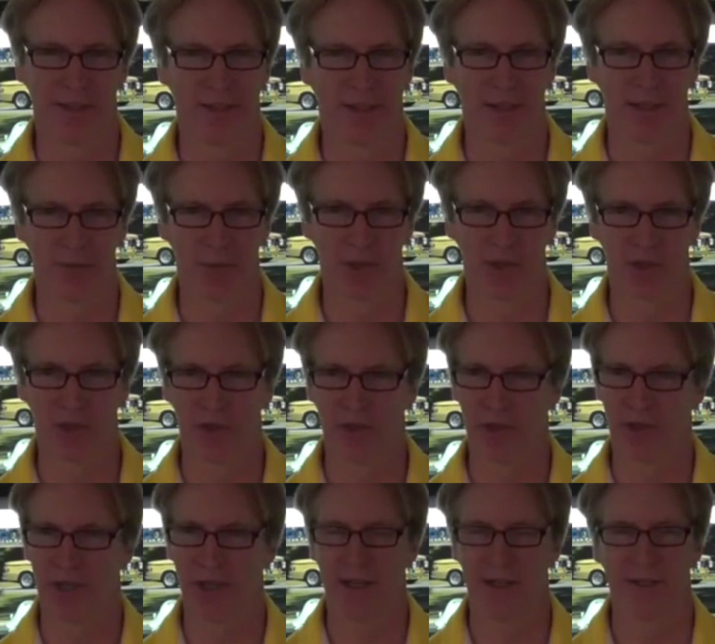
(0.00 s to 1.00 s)
I'll be
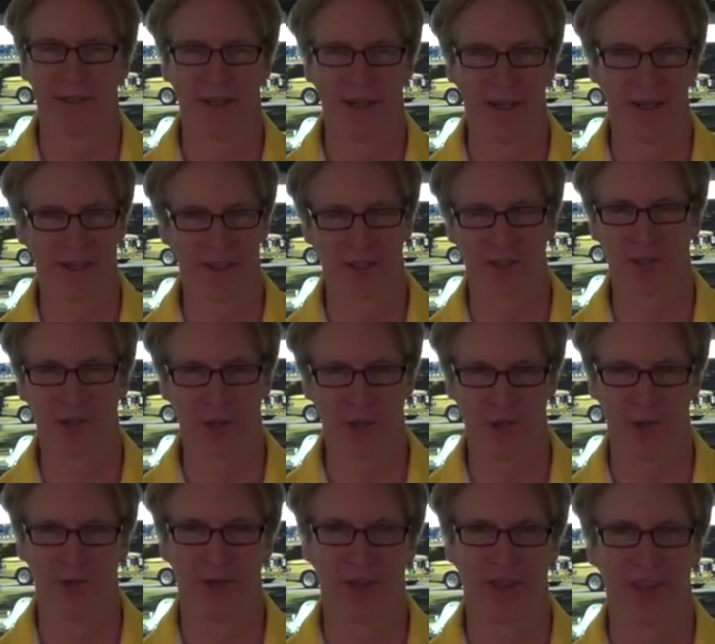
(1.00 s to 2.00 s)
showing how I
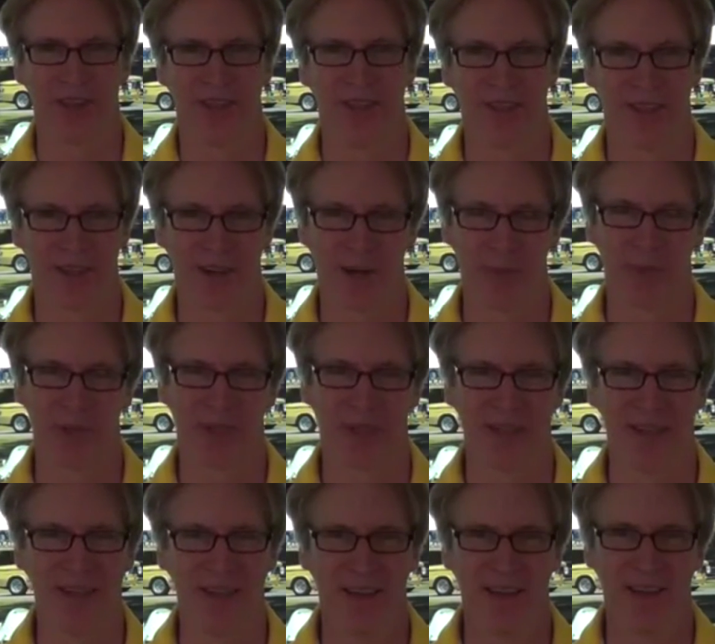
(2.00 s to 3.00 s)
struggled with the
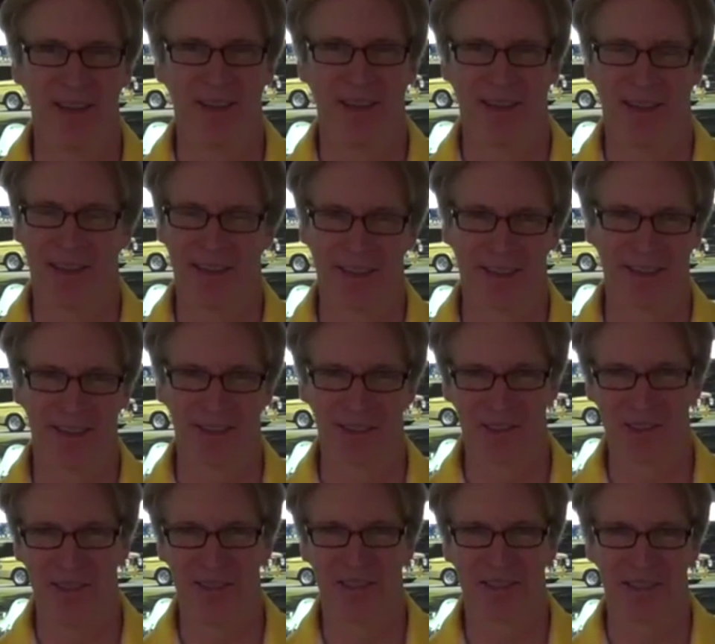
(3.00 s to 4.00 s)
carpeting and getting the
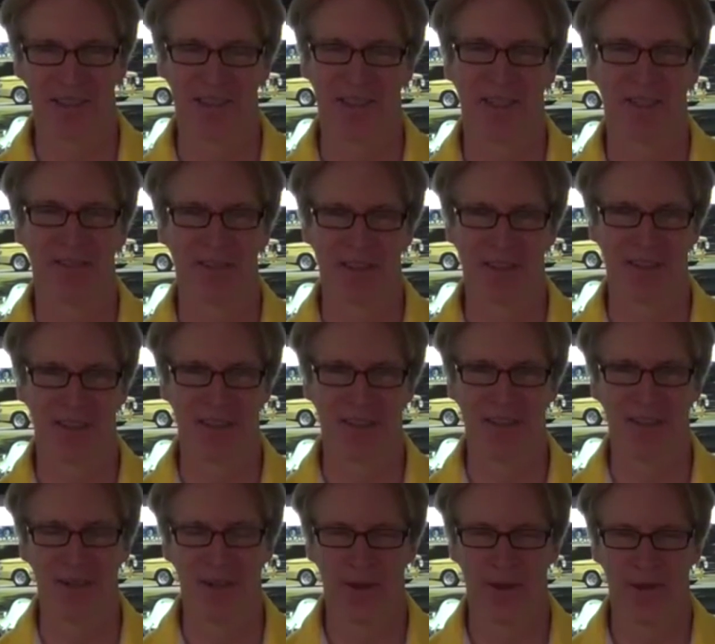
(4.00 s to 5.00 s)
seats in and
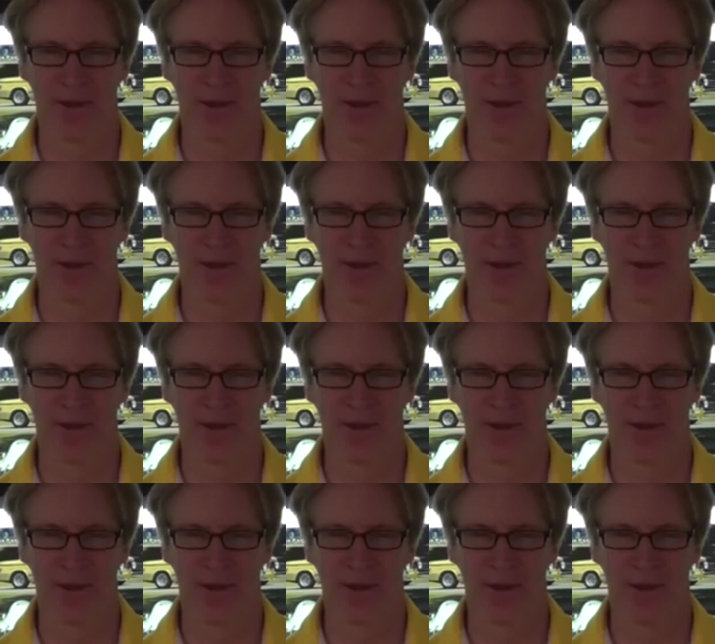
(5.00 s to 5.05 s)
everything